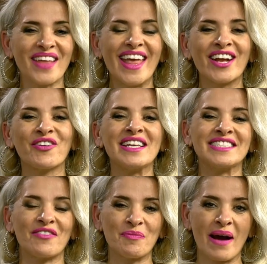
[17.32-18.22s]
Greetings,
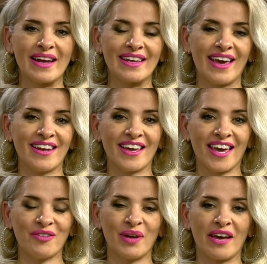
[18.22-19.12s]
everybody, and
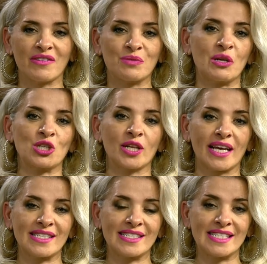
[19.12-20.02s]
again we have a special
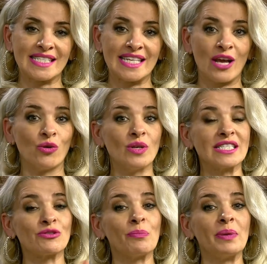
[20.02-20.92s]
guest today who is
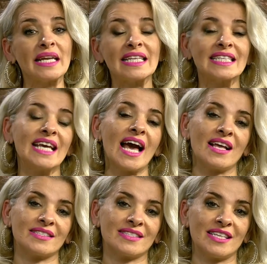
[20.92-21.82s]
a repeated
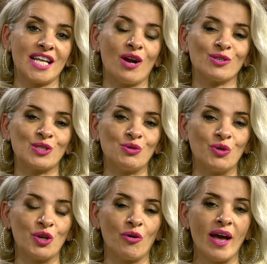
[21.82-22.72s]
guest in our
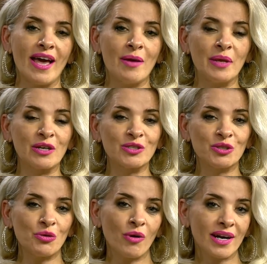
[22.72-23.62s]
studio because
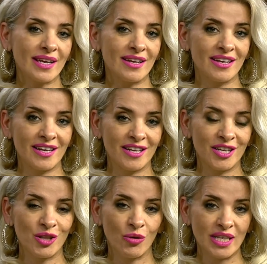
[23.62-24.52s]
you are here in
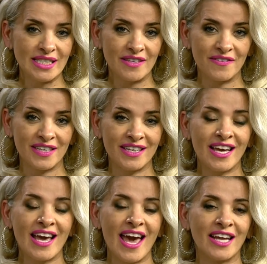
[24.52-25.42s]
Ilona TV,
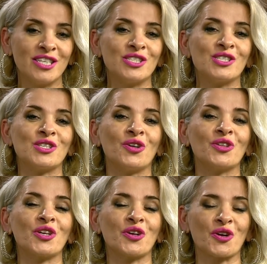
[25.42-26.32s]
and this is
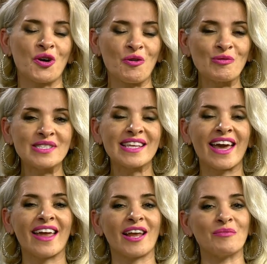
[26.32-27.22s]
Ilona, your host,
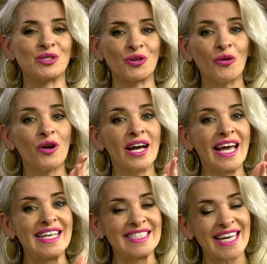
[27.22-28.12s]
and I'm so
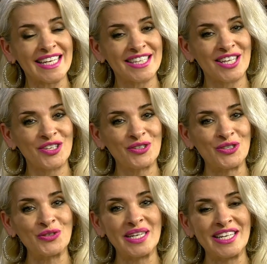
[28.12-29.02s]
excited that you
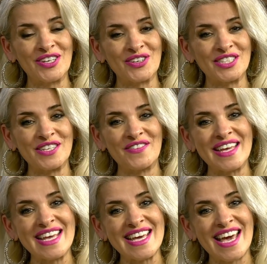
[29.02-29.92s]
tune in your TV
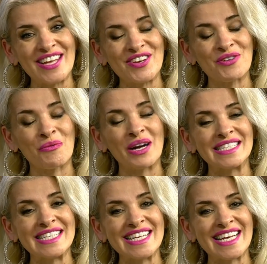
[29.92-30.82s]
and you're
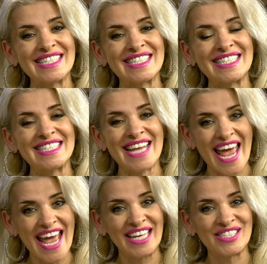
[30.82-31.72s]
watching us
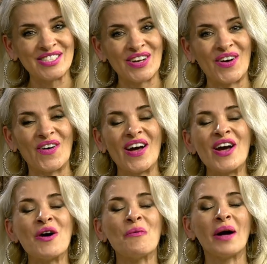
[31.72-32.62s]
today. So
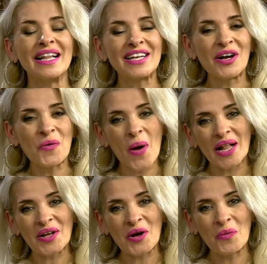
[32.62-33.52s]
welcome,
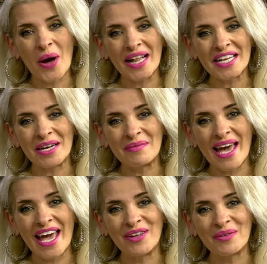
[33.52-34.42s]
welcome, welcome,
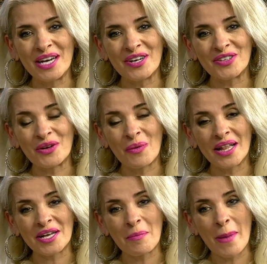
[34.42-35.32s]
and we are gonna
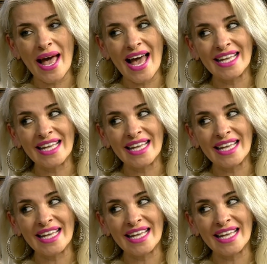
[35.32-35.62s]
welcome back